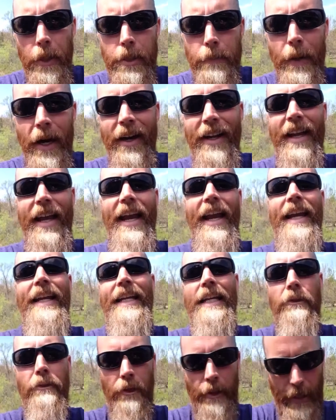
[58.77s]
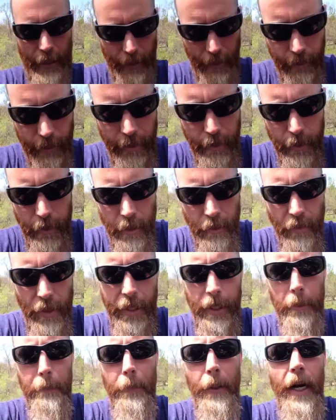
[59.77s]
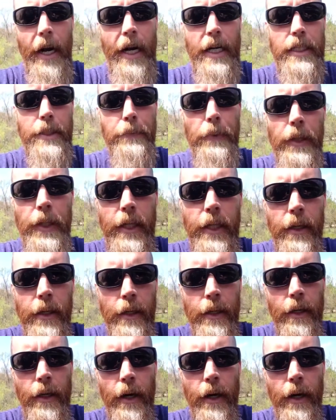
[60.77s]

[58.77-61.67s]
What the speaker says: It's about anything that could possibly